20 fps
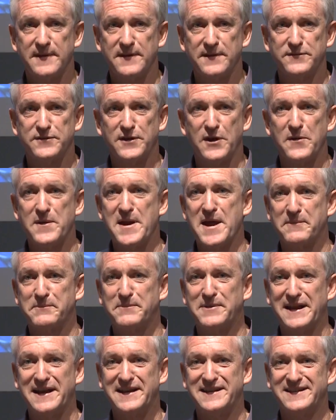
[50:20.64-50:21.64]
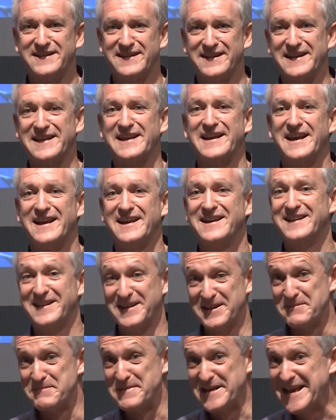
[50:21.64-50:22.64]
So in that place,
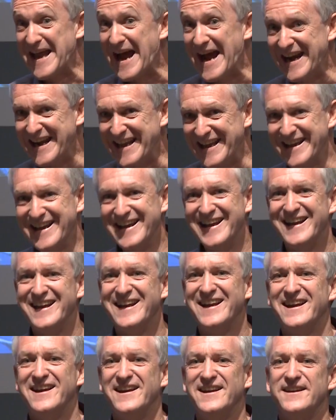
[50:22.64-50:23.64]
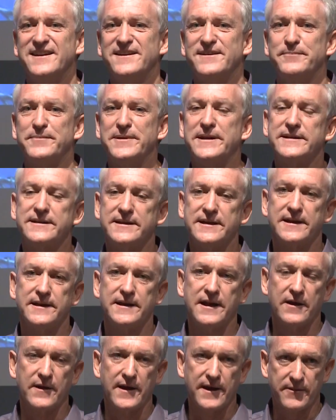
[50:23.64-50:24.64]
it'd be gaining. But
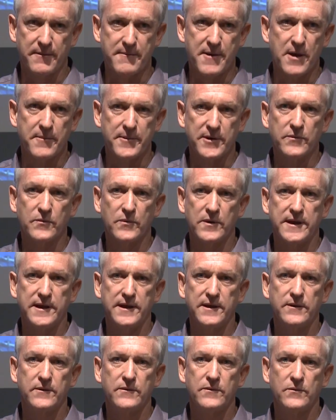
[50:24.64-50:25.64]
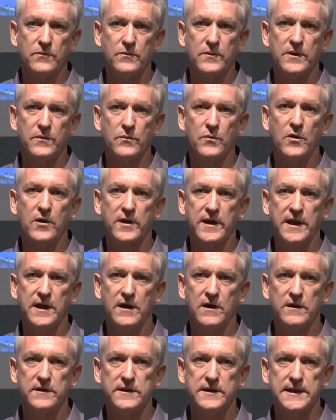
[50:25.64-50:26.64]
no, at the moment we're working
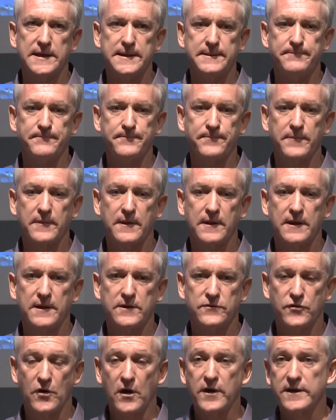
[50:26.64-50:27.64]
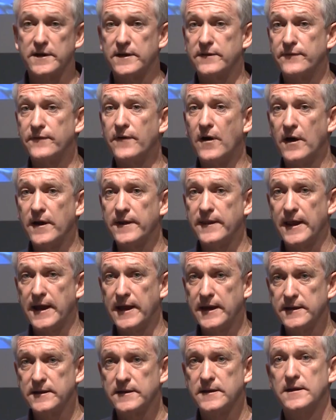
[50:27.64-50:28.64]
on trying to define
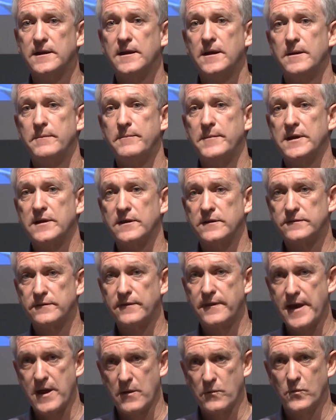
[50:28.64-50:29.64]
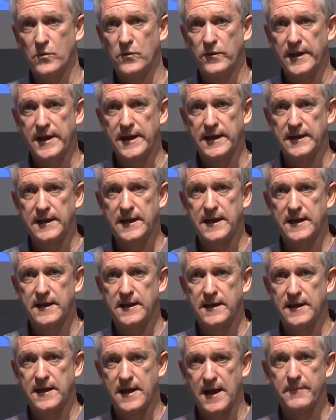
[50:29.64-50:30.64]
that, because that will then
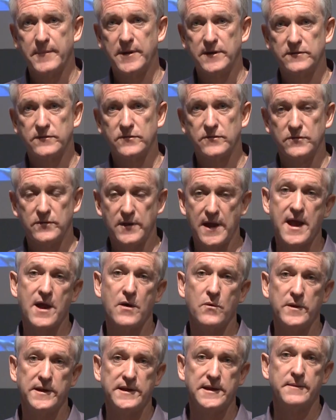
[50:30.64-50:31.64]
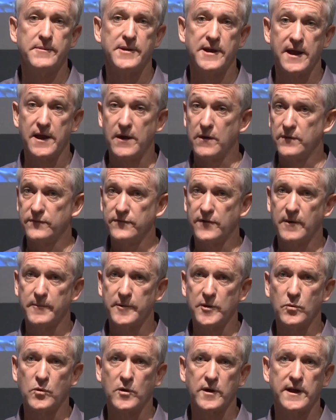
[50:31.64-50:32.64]
come into how we debit our
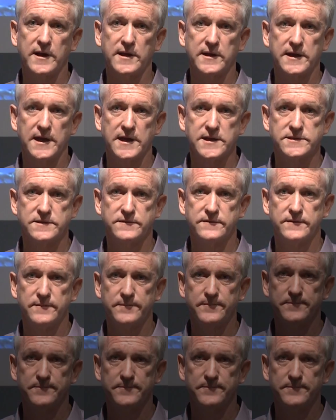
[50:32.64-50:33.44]
environmental water allocations.